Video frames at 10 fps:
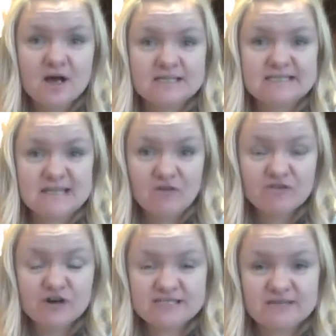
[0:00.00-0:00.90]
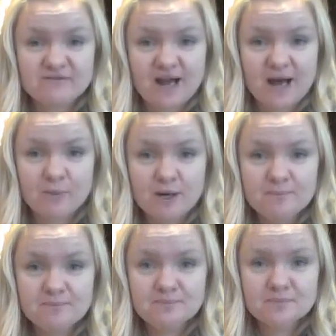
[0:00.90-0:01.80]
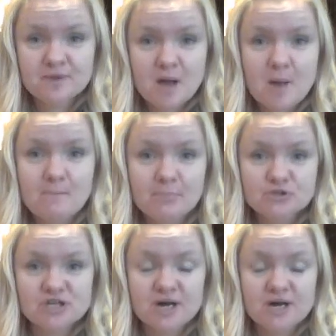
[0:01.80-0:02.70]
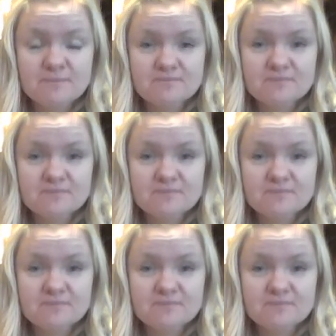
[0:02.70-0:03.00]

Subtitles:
self-raising flour, butter